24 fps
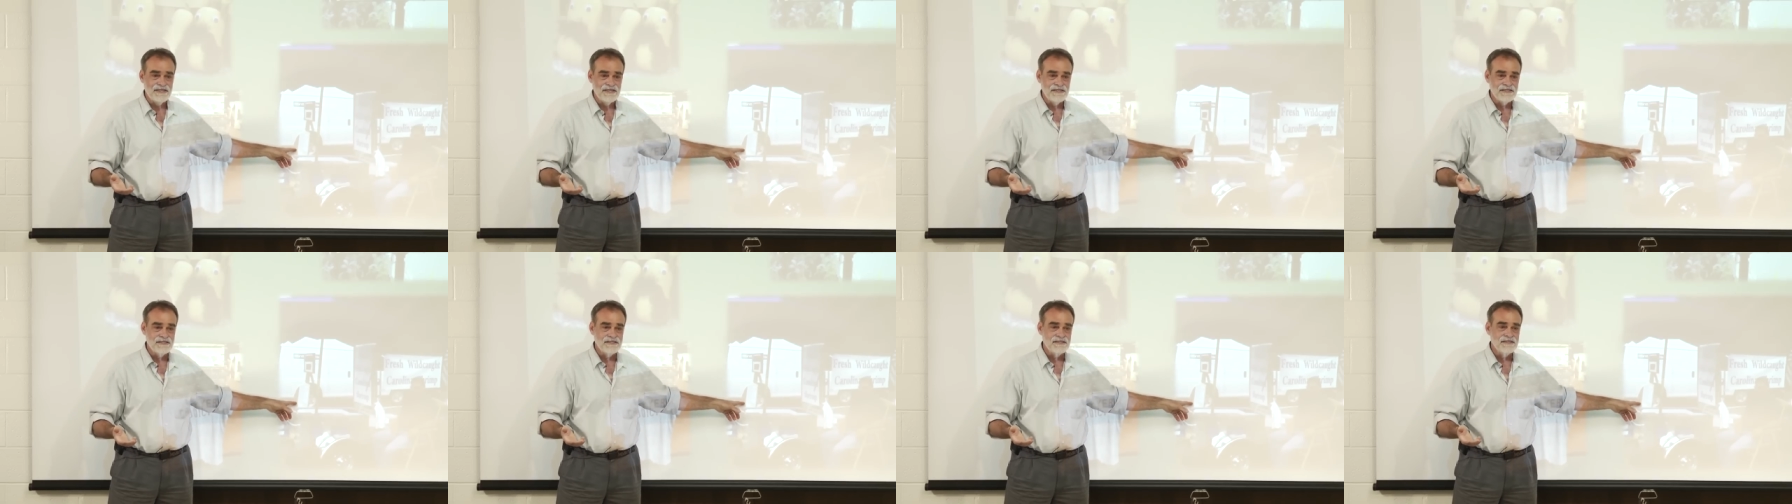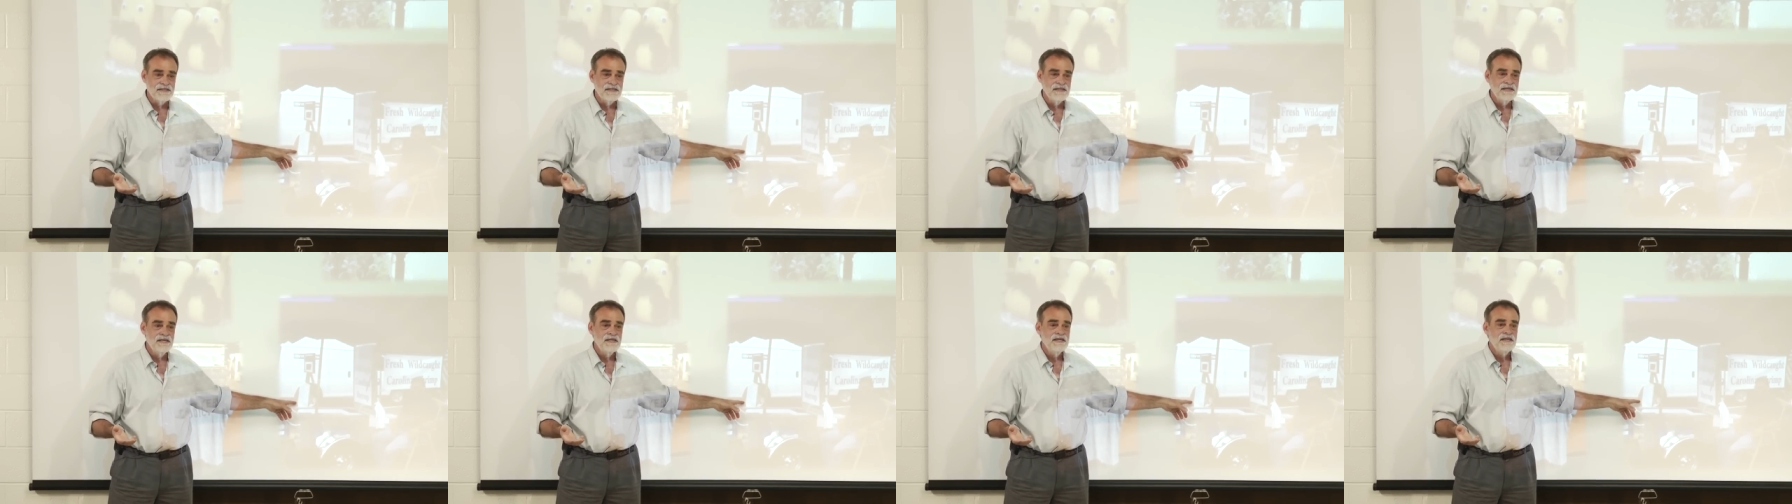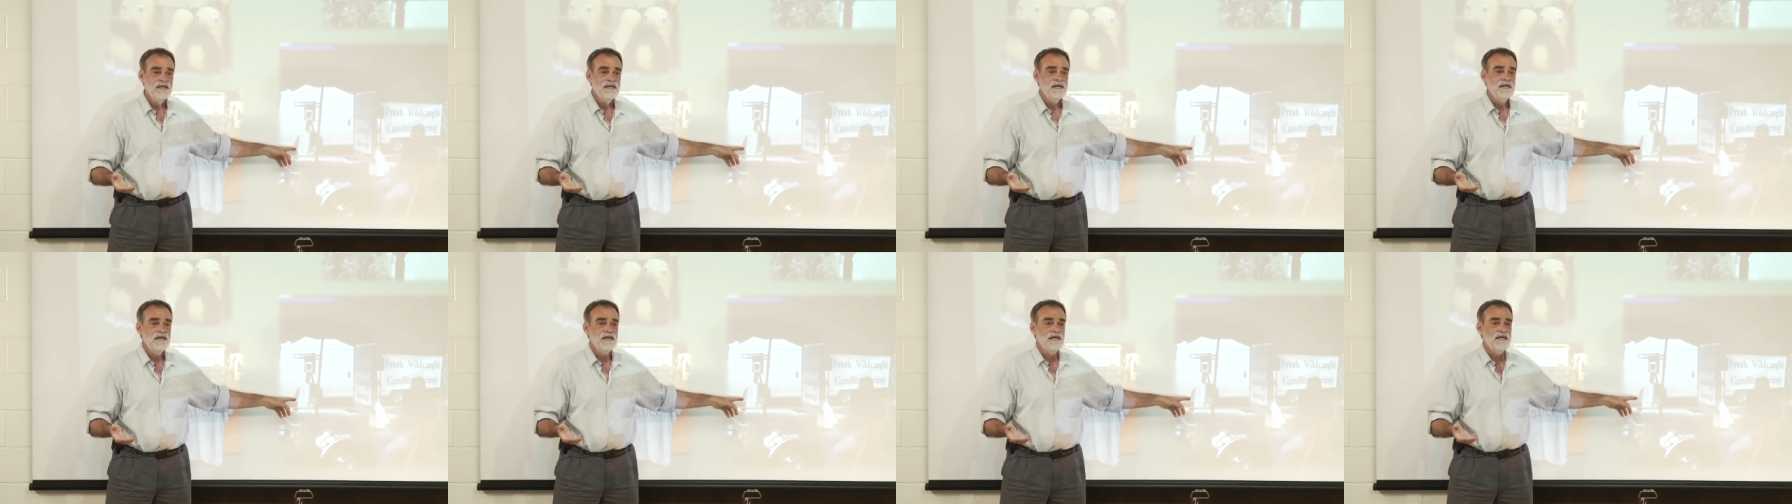this.
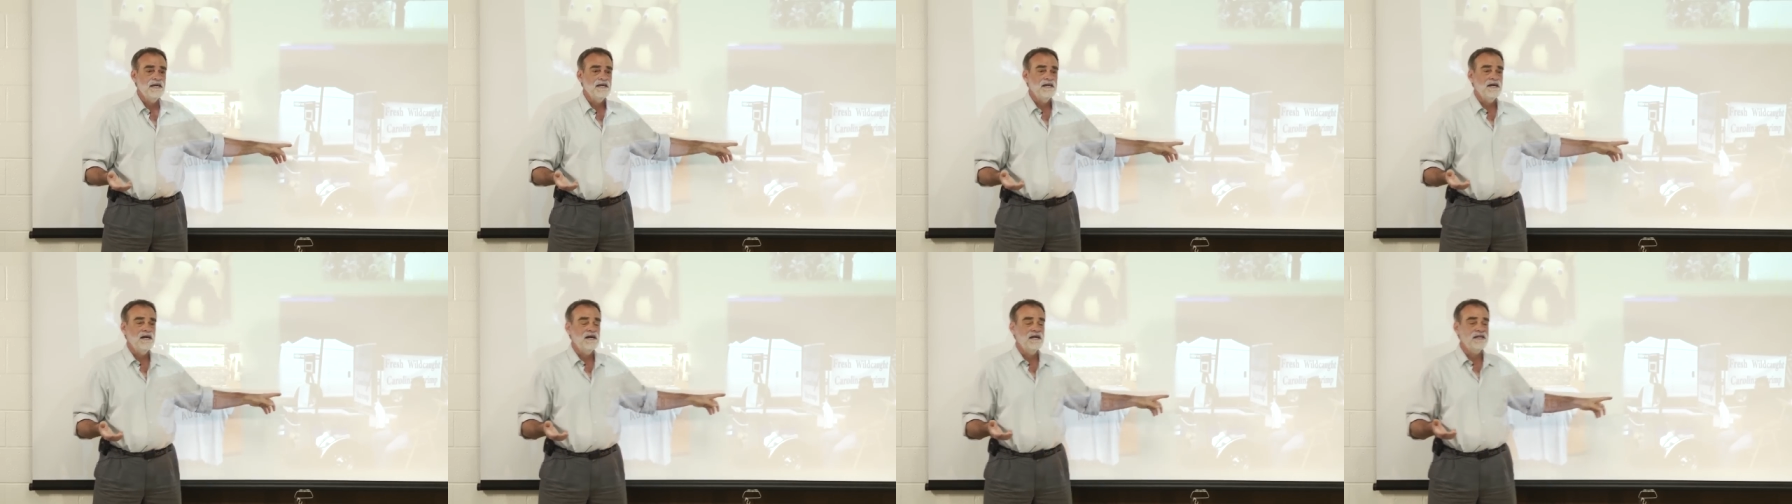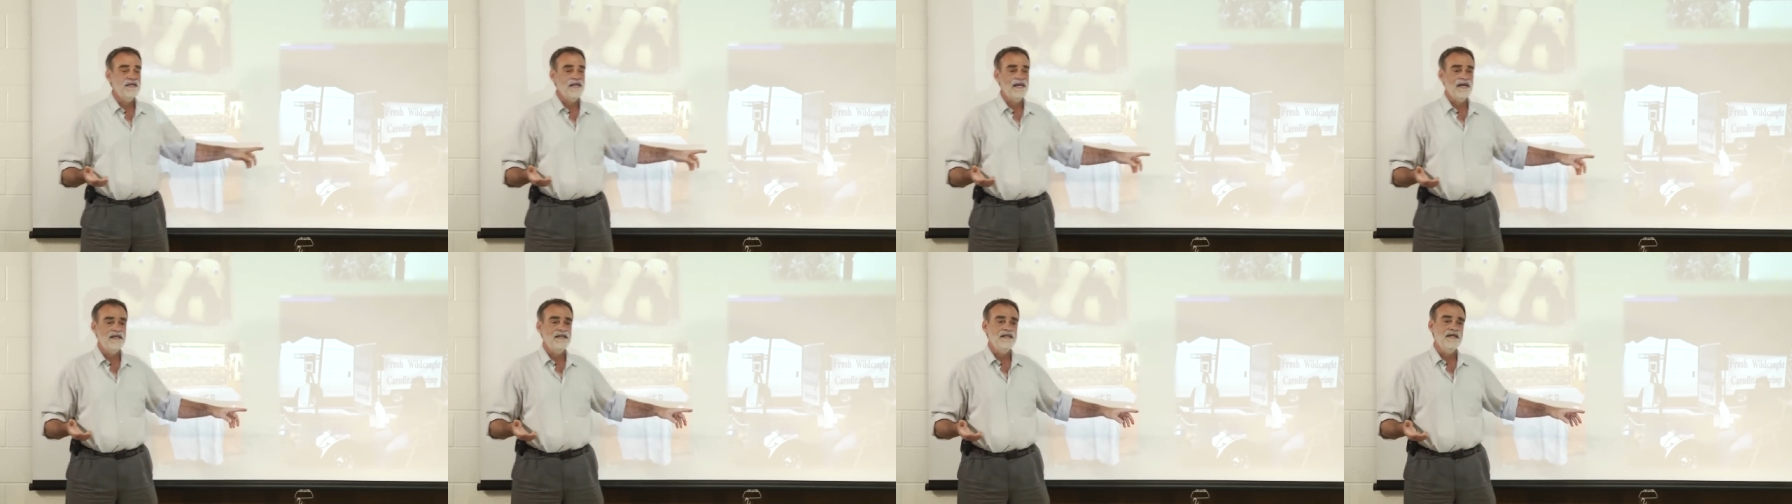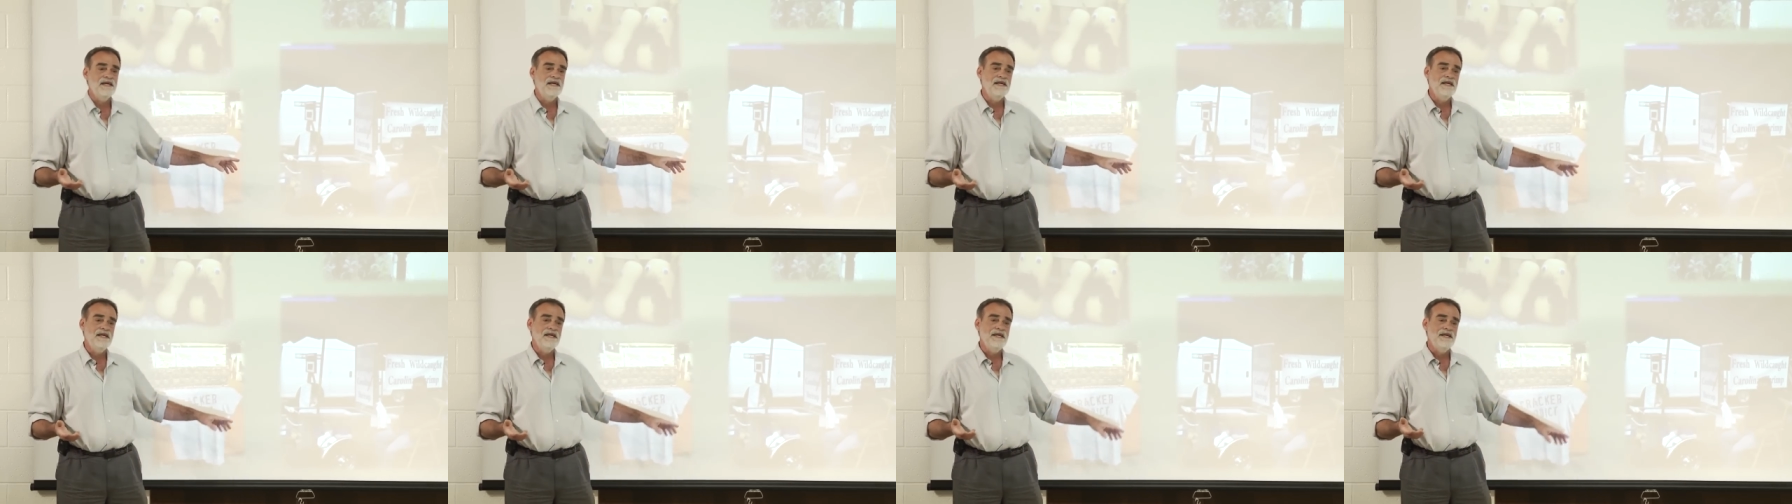
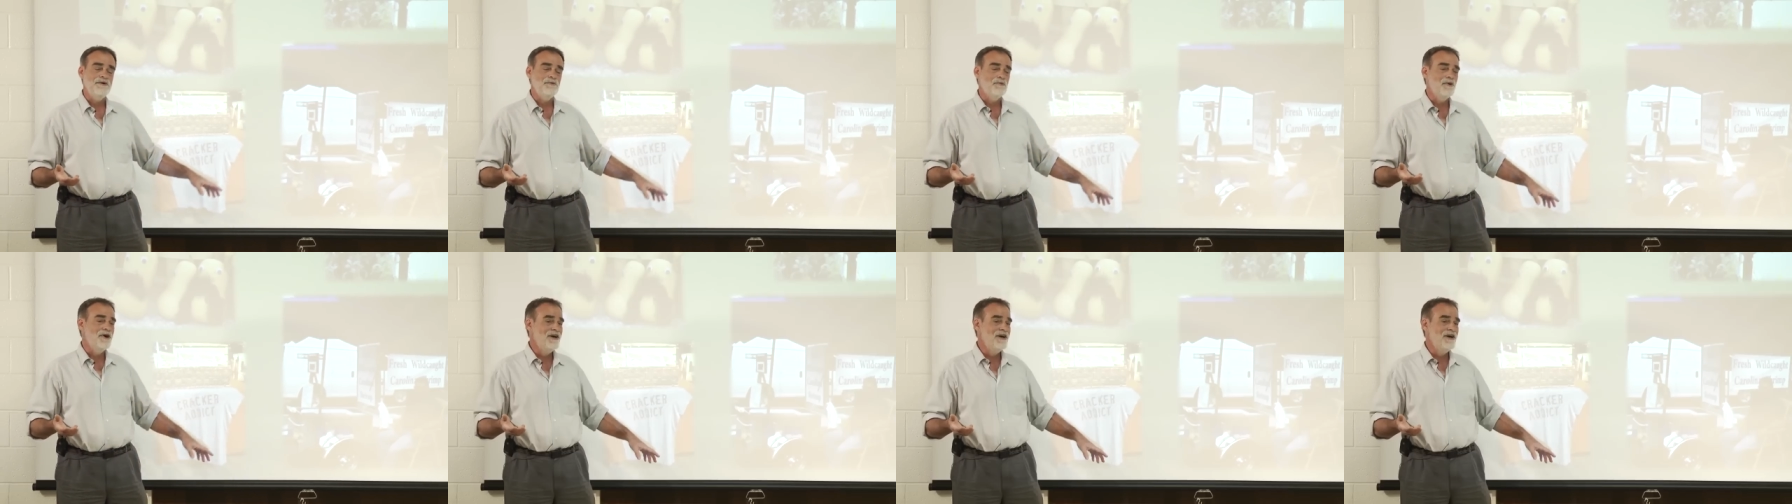Again, it, it,